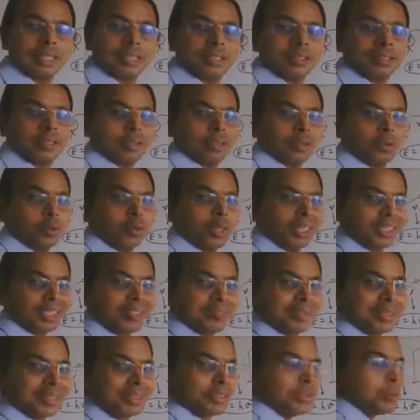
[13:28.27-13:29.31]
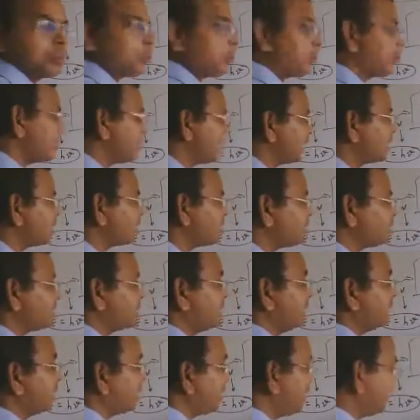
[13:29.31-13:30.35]
So what happens to propagation
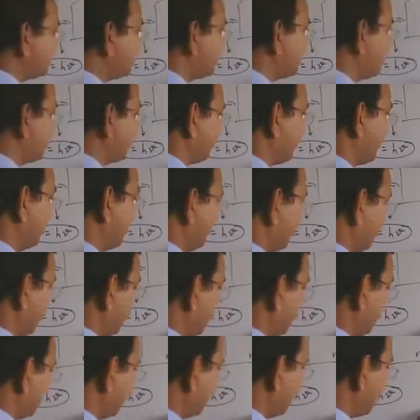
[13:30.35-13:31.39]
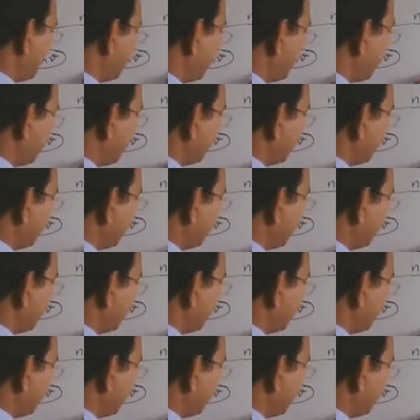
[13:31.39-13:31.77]
constant in medium? So